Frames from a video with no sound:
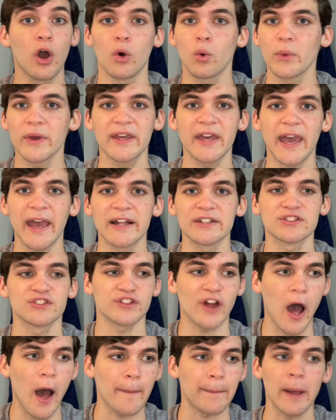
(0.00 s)
we can't
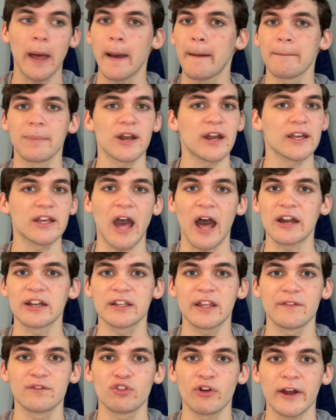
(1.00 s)
stop. But I gotta
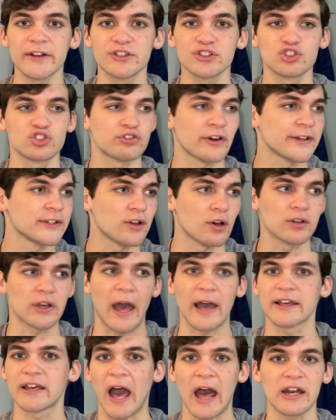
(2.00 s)
give credit to Trae Young. I
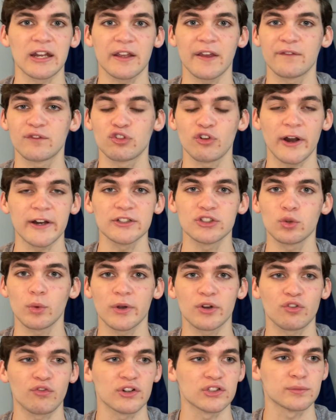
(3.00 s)
gotta give credit to a
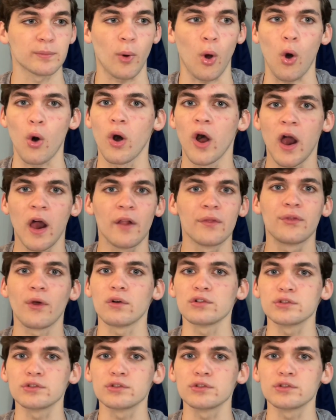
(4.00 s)
Chris Paul. Those